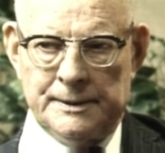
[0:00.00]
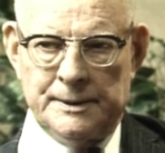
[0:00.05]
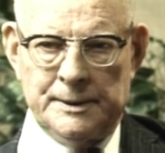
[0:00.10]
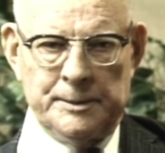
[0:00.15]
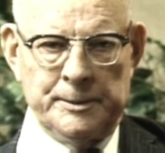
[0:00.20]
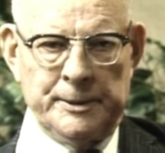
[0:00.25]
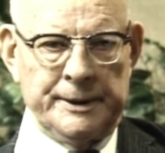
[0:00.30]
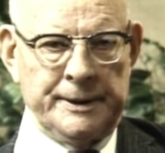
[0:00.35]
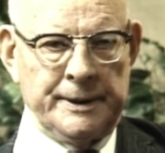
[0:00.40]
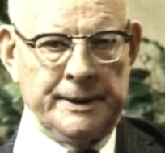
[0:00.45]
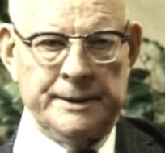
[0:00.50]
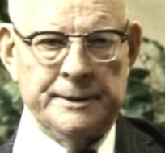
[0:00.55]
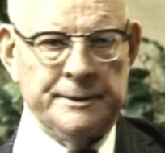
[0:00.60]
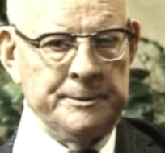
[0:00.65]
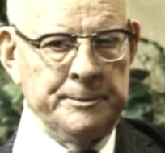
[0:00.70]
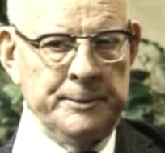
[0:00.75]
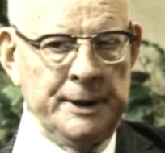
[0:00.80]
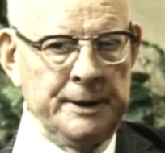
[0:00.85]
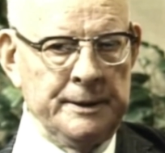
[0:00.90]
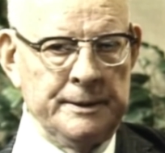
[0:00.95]
But that
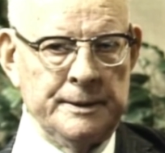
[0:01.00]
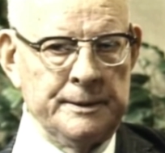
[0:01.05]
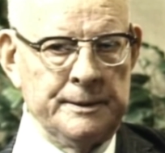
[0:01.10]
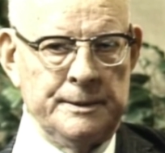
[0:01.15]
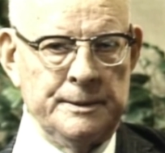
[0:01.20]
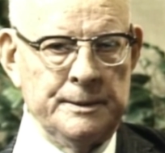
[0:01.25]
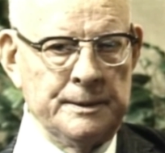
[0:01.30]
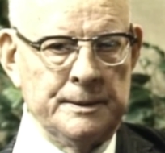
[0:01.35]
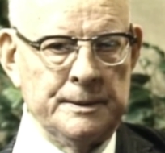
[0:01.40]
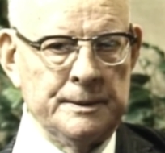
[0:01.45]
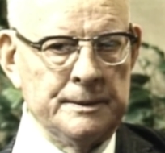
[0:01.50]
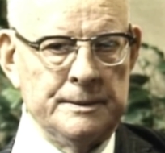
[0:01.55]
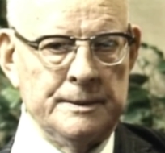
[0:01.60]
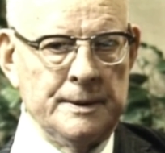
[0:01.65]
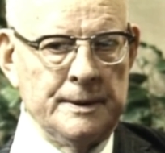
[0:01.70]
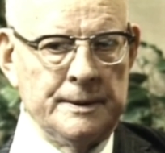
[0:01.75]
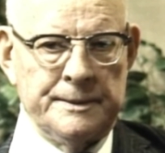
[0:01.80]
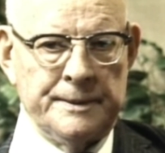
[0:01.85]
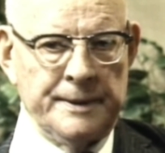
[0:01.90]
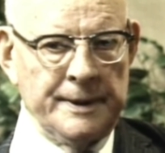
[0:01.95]
doesn't mean that you
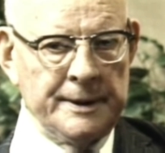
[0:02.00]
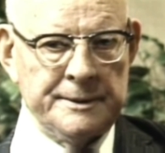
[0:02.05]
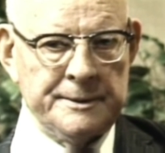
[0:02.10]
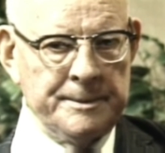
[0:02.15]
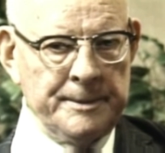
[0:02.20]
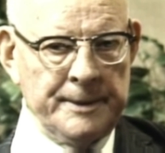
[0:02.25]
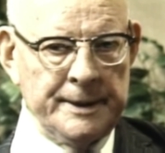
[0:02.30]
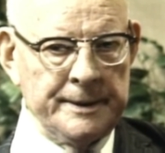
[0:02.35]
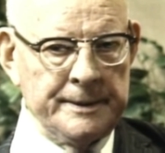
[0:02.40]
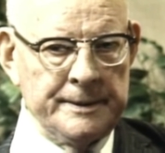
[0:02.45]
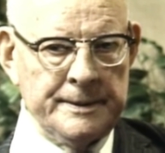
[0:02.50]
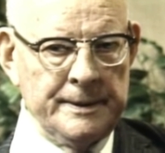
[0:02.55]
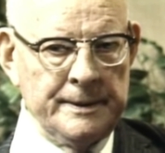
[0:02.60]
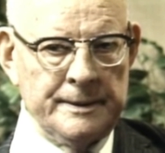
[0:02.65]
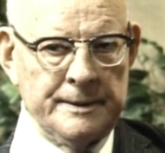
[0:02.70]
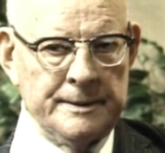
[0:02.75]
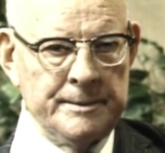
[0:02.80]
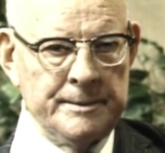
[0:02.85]
could transplant it here